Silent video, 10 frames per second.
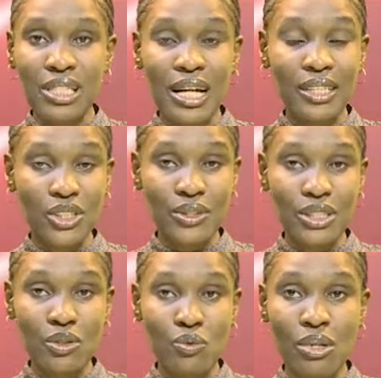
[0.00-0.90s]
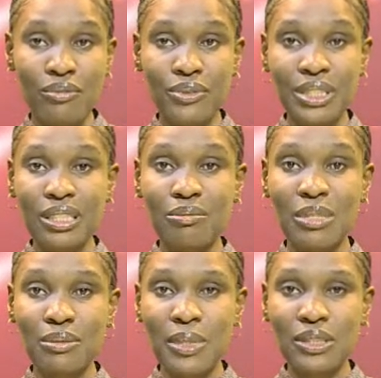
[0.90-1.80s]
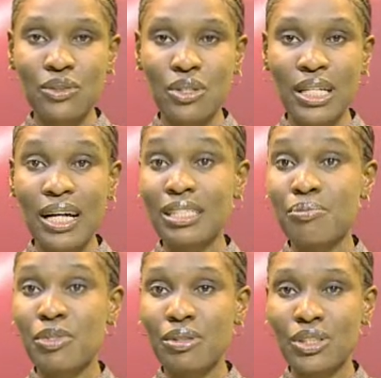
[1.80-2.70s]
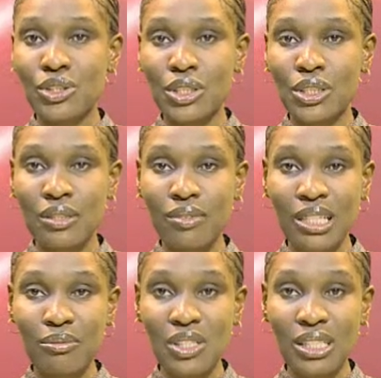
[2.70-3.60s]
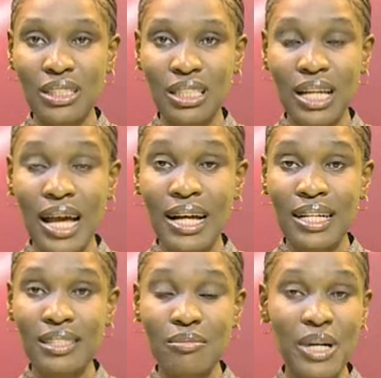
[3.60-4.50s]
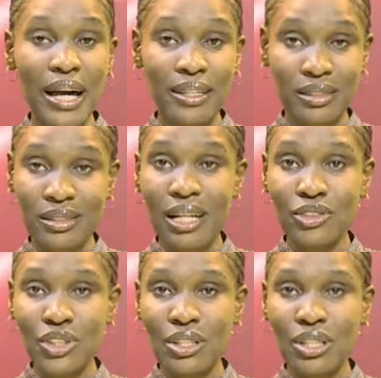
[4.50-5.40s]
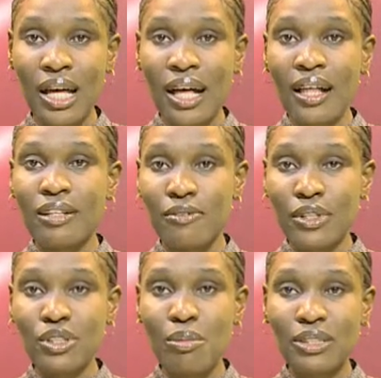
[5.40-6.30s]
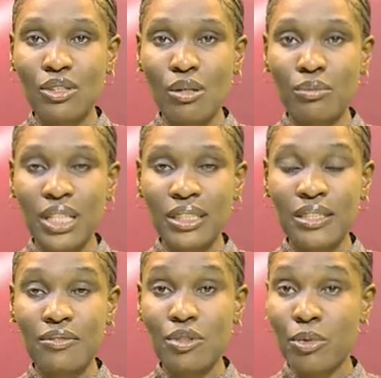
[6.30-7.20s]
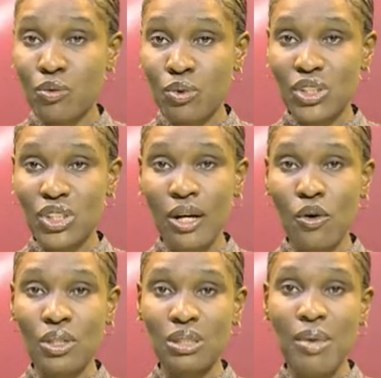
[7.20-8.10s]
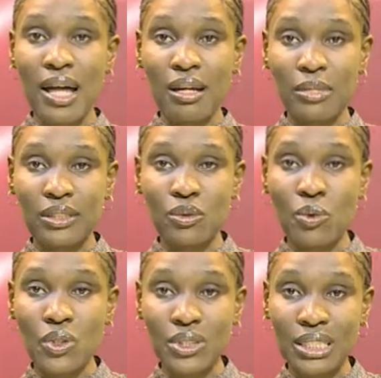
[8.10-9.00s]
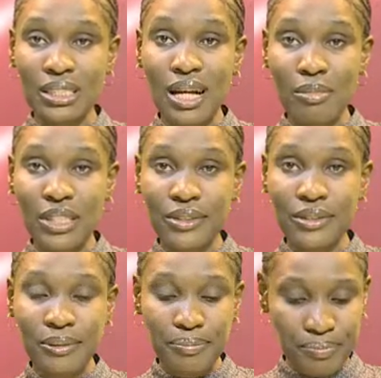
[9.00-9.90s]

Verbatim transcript: Nigeria's unwavering commitment to the aspirations of the community and, by extension, the fundamental objectives upon which ECOWAS Parliament was established.